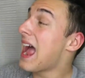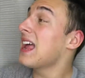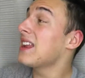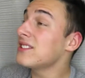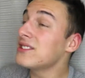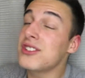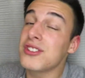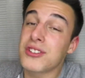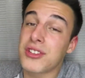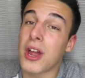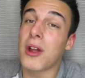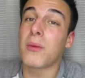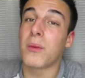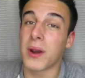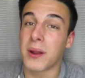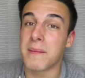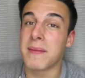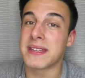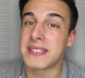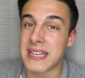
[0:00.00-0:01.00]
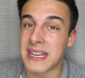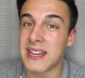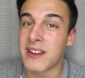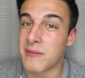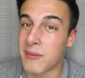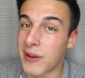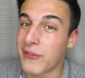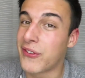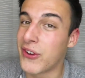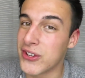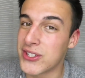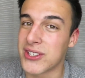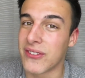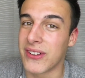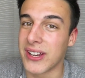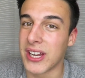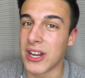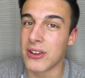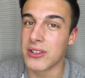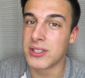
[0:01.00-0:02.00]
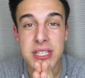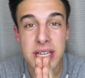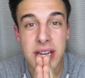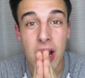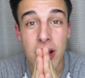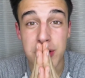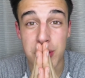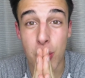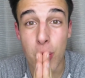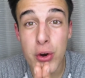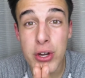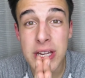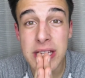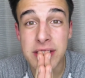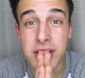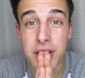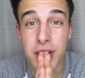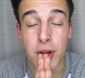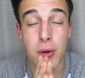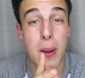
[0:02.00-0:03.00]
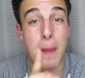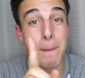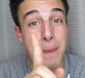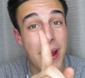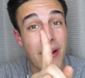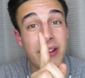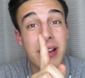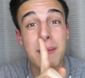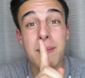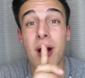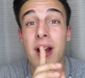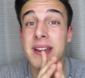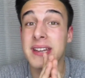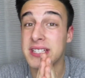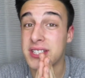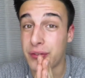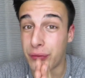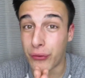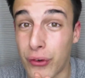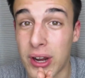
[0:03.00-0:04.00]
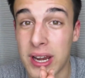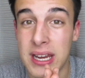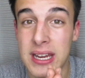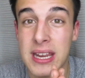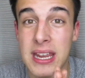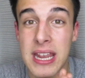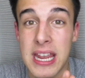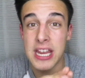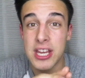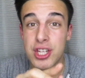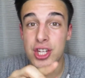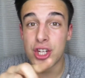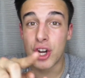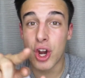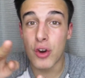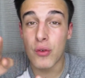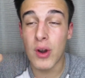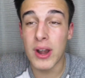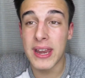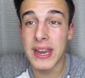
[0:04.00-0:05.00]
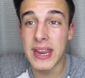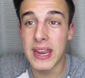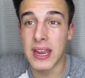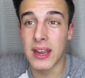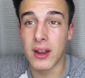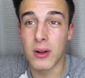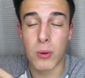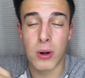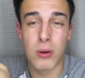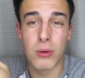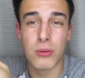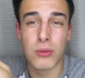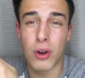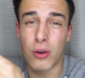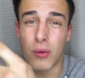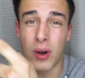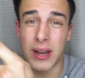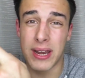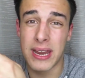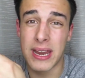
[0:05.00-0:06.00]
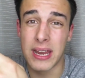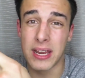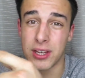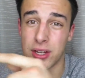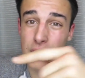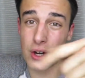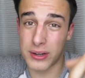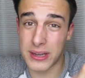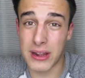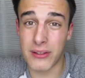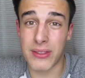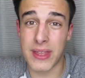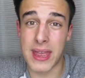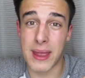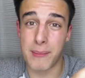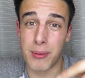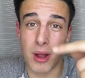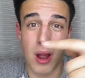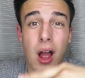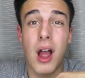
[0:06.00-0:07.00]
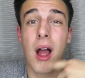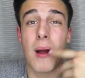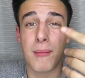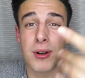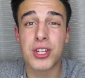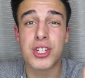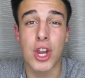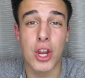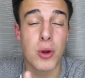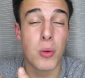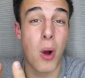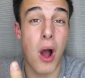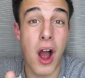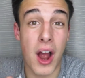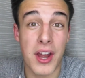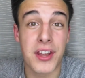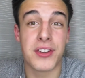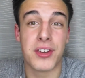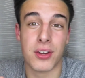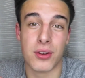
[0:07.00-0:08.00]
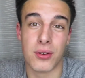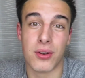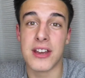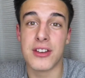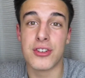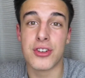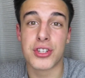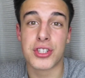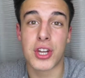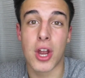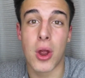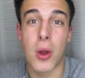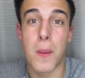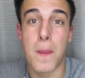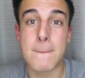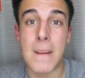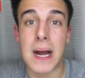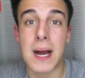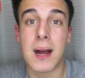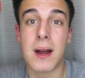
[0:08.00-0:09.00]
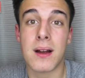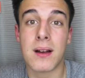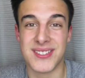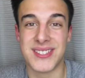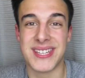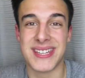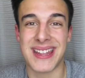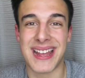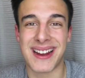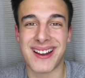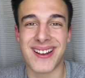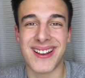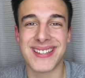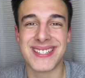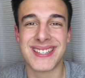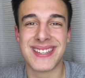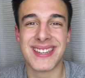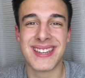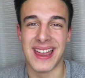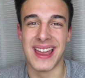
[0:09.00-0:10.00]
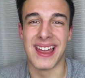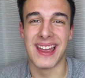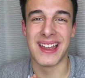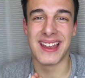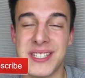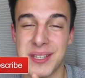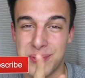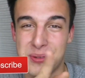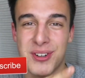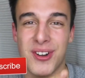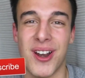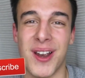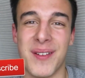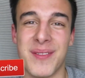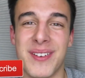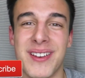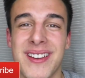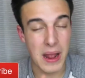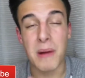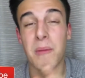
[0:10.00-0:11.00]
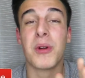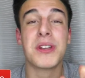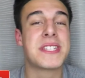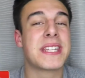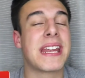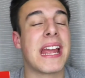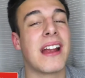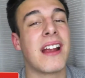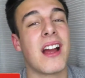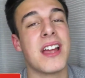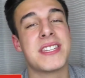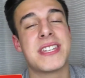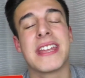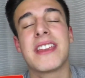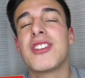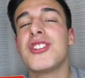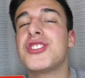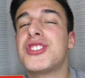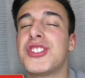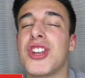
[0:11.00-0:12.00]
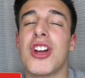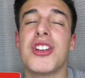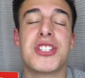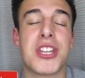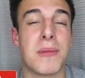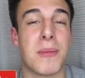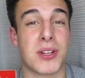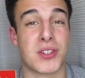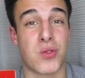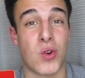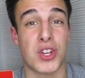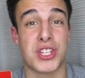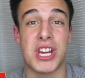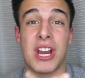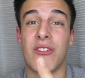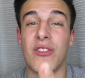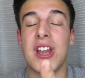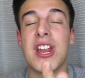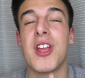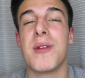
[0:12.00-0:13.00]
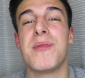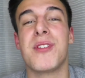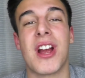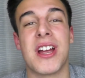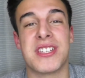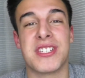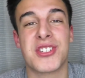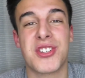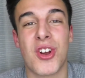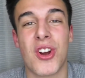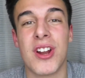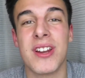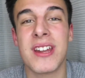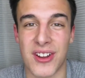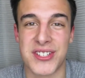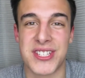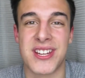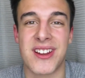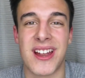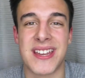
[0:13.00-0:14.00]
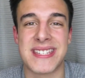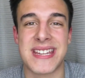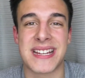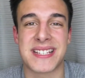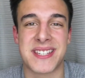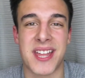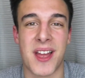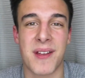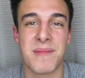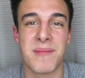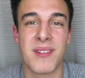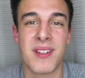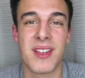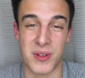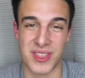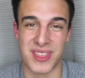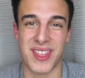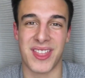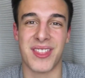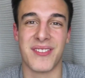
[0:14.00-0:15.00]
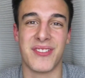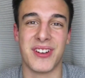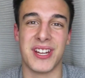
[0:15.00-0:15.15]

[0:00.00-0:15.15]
and you don't want to miss any of my future videos, so guys, all you need to do, and bearing in mind it's free, is you go right here. Well, not right here, you go down there, but I'm going to show you what I'd do. And you just go, you see that guys? Yeah, subscribe. And once again guys, thank you so, so much for watching. I really hope you guys enjoyed. And I'll see you guys next time with another